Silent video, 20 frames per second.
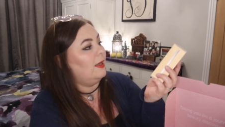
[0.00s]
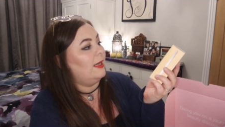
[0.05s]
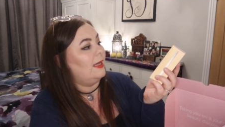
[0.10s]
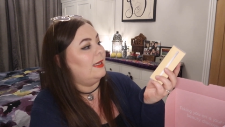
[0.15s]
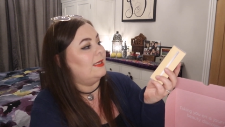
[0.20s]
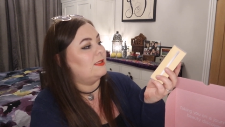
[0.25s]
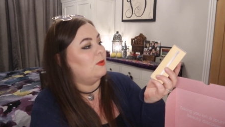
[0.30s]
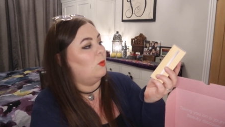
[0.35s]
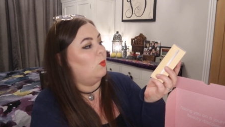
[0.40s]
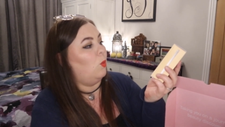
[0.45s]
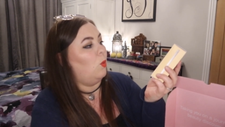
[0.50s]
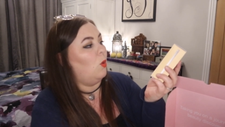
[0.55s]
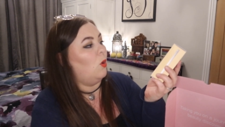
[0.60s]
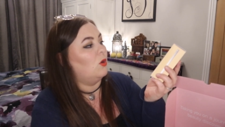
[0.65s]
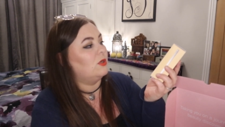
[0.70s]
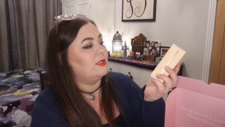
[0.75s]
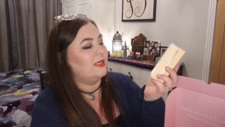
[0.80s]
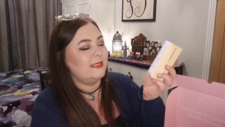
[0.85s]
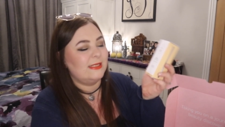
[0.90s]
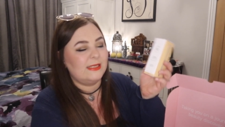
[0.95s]
It's
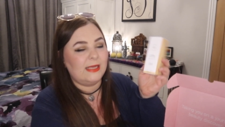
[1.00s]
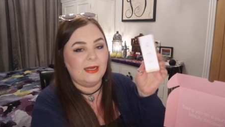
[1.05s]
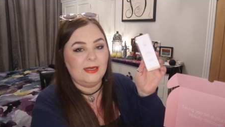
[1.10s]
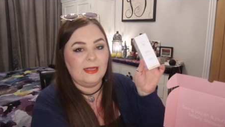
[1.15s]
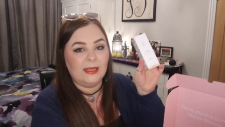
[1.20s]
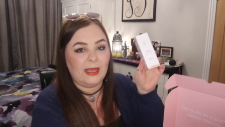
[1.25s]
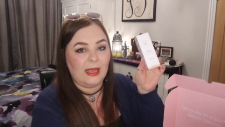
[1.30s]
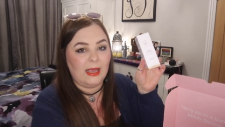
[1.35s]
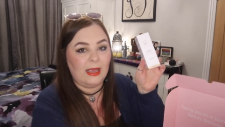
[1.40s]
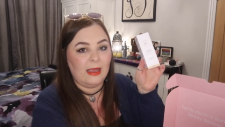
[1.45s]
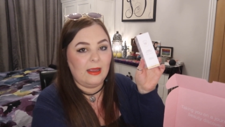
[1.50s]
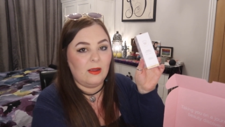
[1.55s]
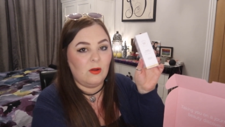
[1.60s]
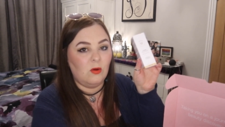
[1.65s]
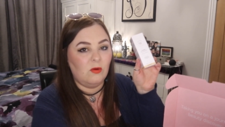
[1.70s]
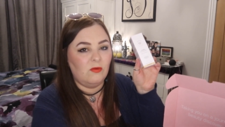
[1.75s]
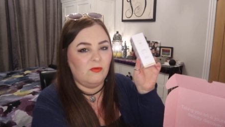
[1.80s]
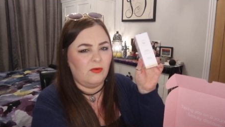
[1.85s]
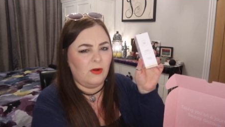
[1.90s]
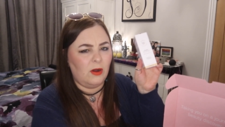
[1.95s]
Warda Skincare
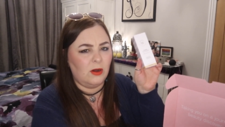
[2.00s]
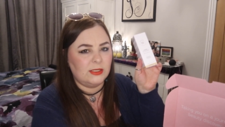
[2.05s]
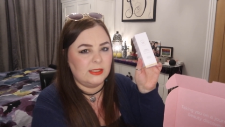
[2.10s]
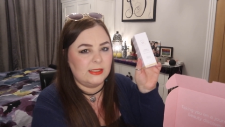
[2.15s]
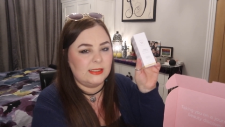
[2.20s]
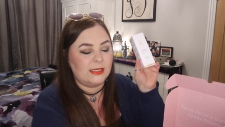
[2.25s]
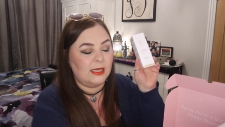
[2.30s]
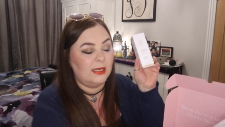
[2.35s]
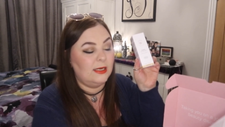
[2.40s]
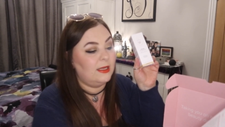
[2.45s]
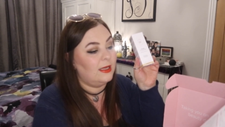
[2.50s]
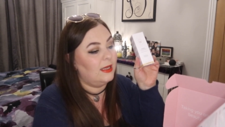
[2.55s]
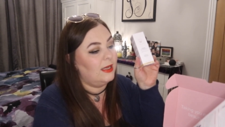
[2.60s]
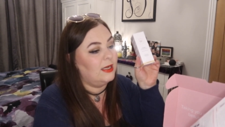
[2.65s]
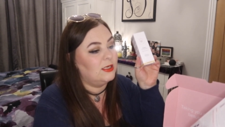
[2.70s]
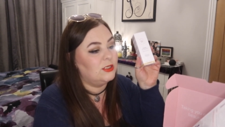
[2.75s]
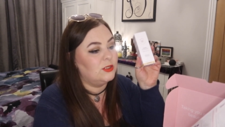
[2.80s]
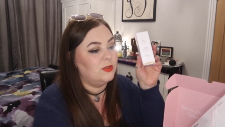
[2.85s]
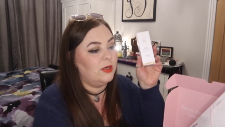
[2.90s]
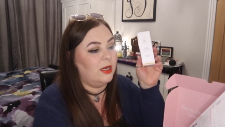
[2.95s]
or Varda Skincare.
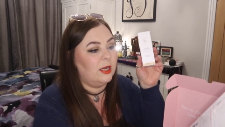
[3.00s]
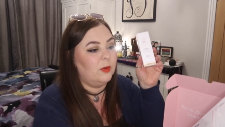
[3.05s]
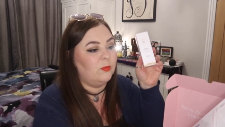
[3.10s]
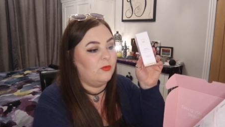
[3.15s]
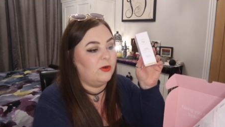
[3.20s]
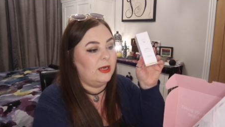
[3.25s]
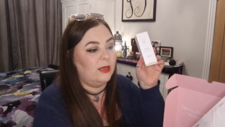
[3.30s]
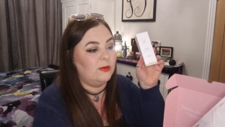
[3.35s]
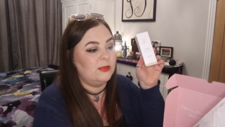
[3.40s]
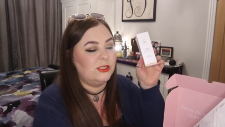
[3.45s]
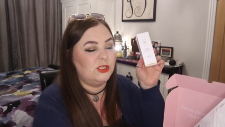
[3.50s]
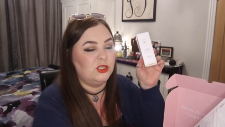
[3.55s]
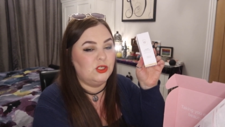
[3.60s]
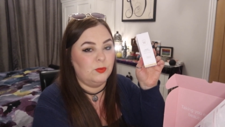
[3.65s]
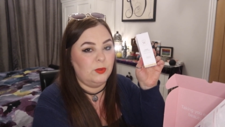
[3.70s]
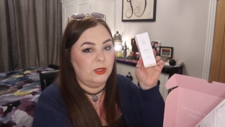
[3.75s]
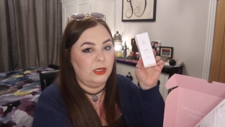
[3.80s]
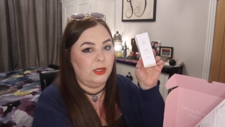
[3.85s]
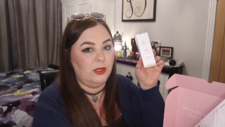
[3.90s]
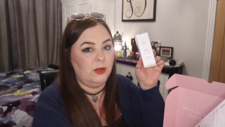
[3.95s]
I don't know how you pronounce the
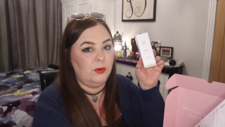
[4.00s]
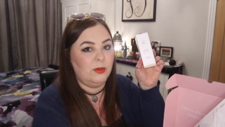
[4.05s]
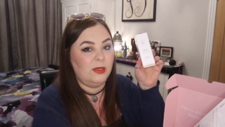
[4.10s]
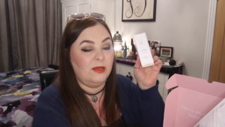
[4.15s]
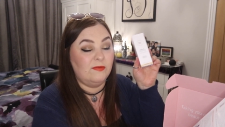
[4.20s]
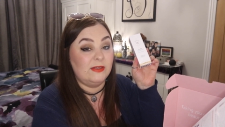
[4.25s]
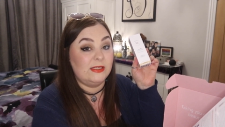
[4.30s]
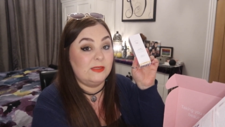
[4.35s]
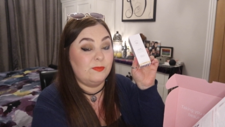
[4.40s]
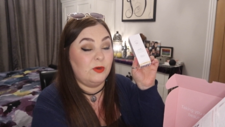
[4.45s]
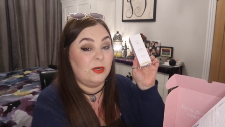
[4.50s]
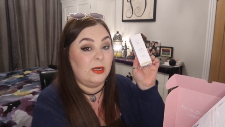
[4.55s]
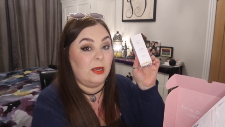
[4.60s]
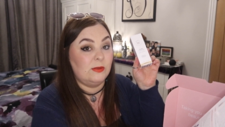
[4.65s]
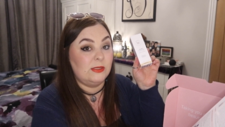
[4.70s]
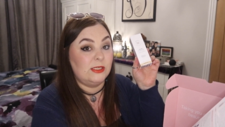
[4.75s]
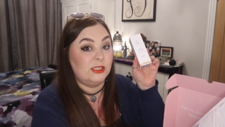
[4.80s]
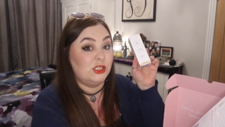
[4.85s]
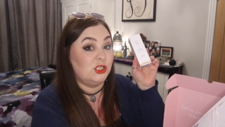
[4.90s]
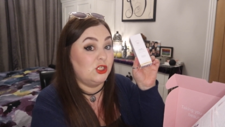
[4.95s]
W, if it's
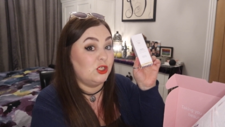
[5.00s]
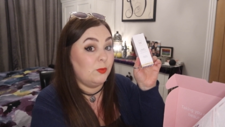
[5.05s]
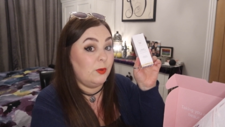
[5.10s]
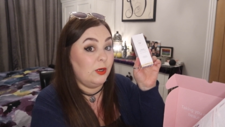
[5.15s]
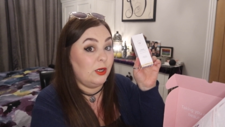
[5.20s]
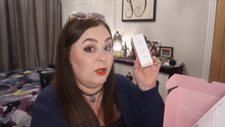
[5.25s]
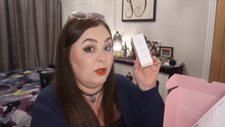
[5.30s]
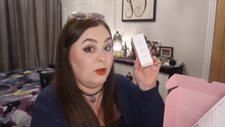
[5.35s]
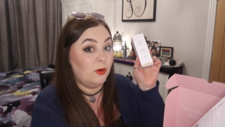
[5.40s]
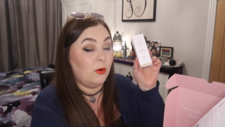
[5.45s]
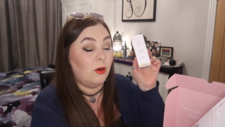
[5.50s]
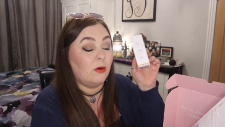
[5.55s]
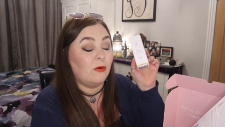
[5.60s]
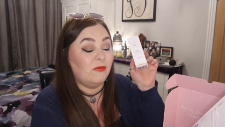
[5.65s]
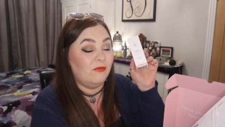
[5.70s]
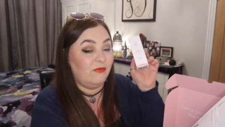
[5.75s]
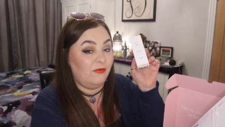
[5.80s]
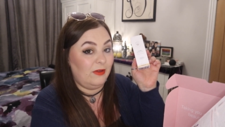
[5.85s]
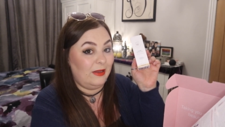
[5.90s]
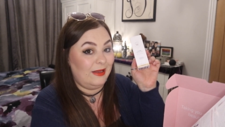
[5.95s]
pronounced as a W or a
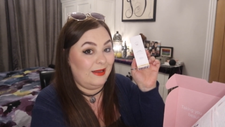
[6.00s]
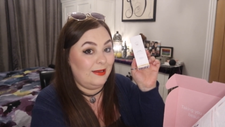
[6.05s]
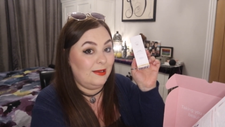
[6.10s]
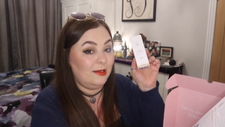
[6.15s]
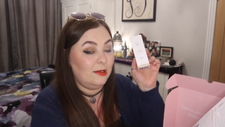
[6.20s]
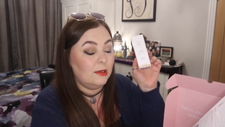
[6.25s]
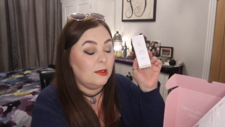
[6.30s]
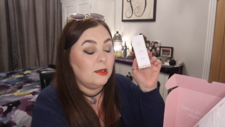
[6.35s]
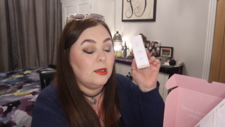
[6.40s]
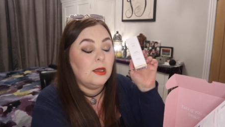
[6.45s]
V.